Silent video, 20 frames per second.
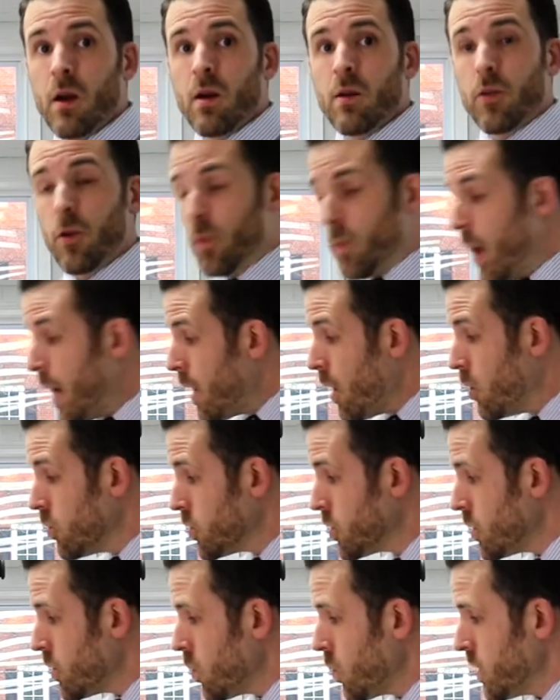The red
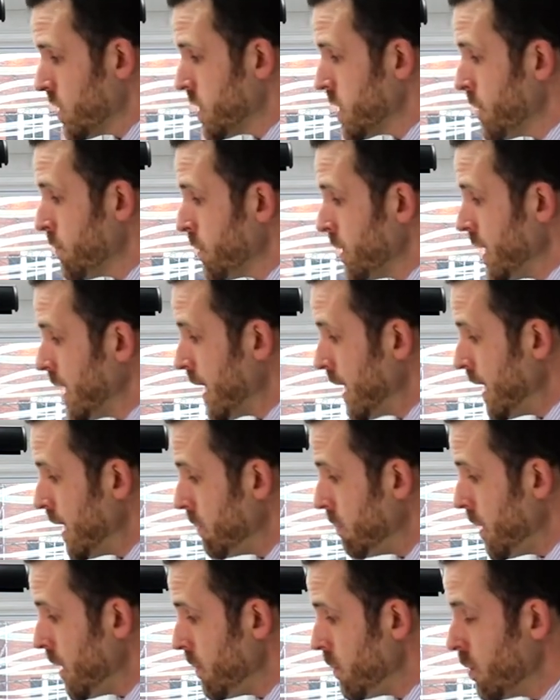ocean was simply
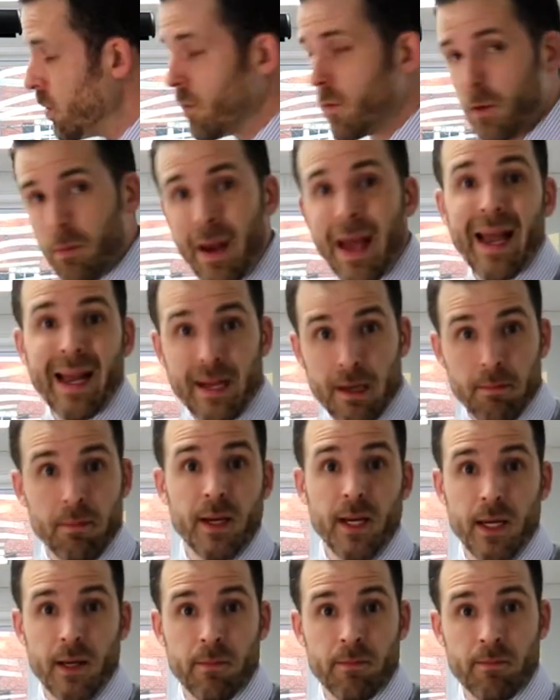getting people from A to
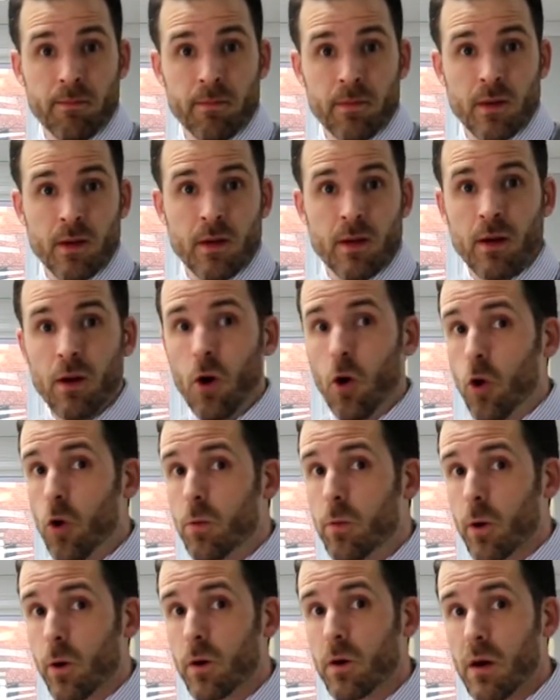B.
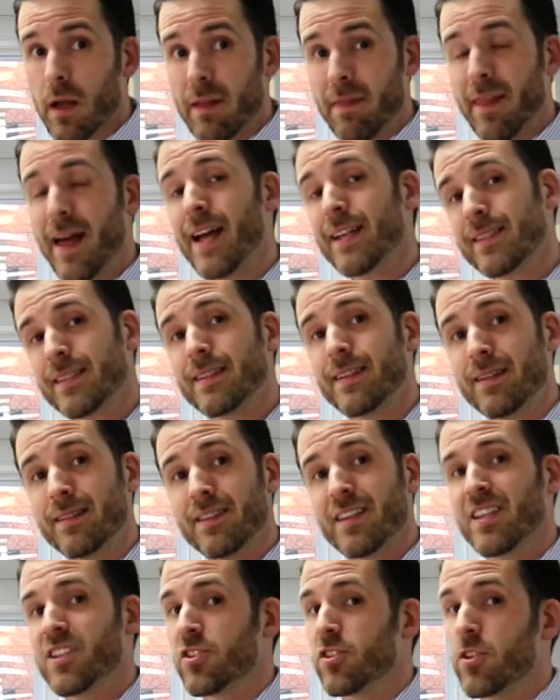Uber, in that
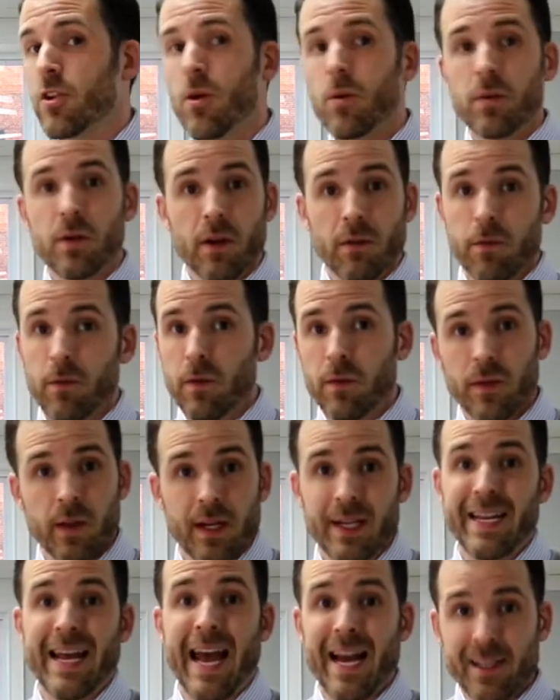sense, is no different
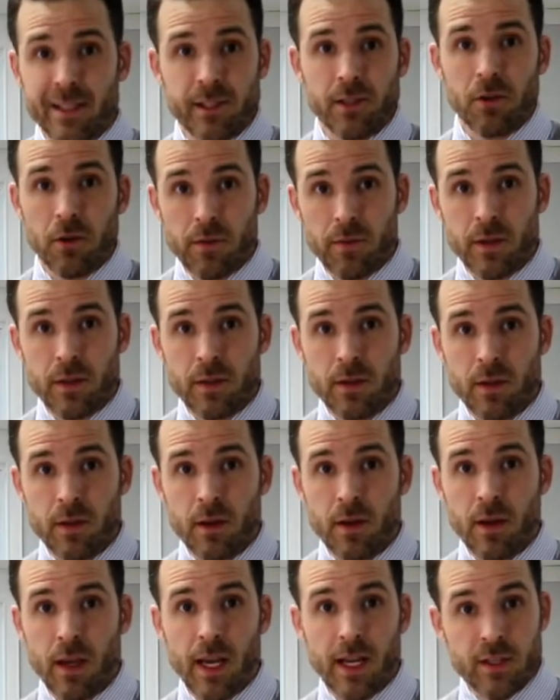than a taxi service.
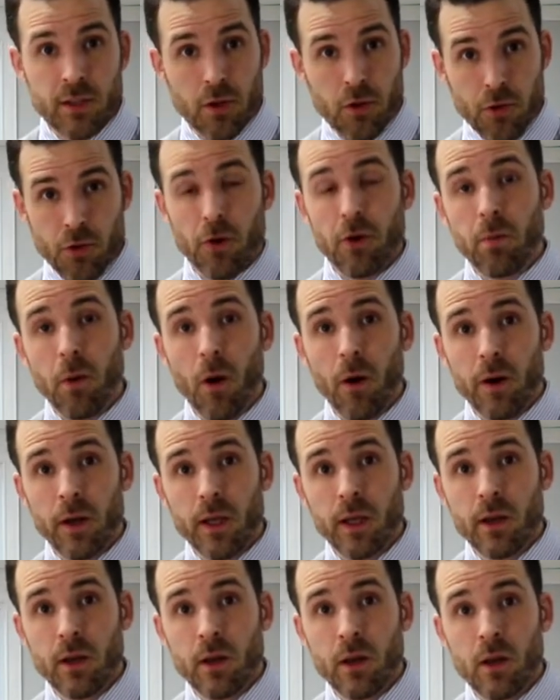It's a third
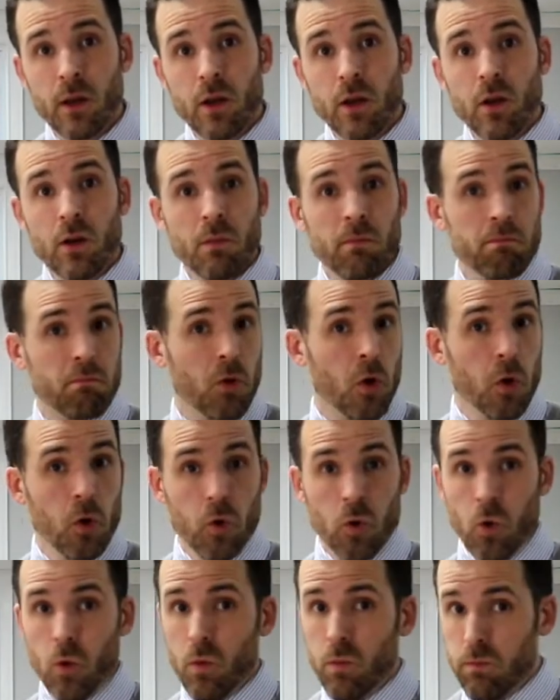party
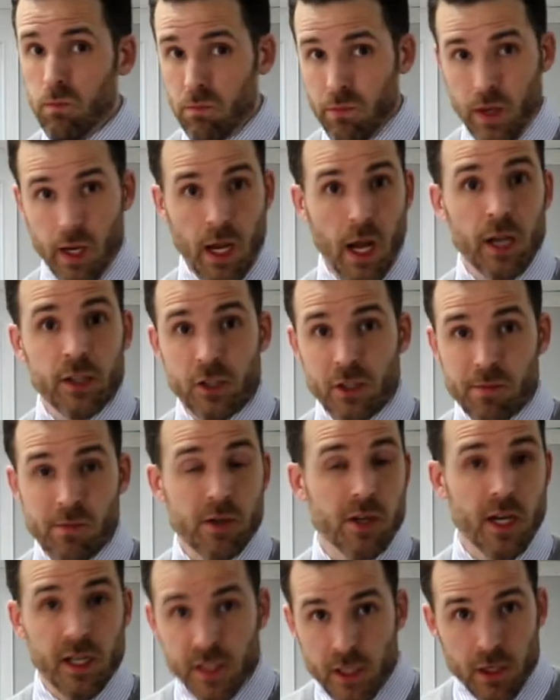who the
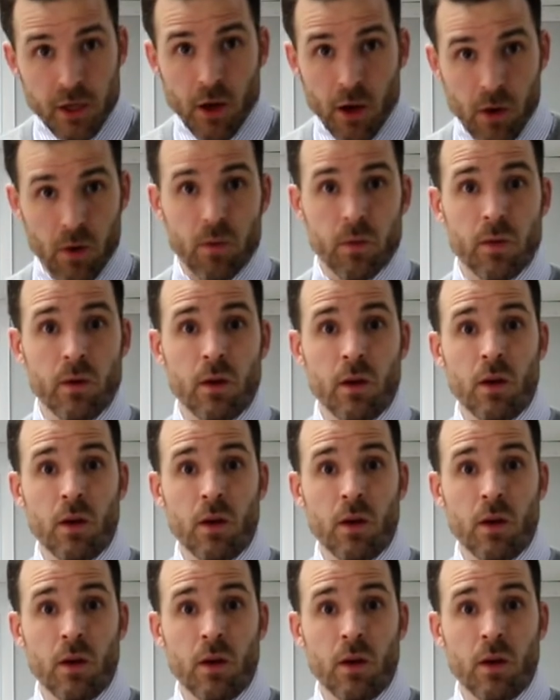customer doesn't know,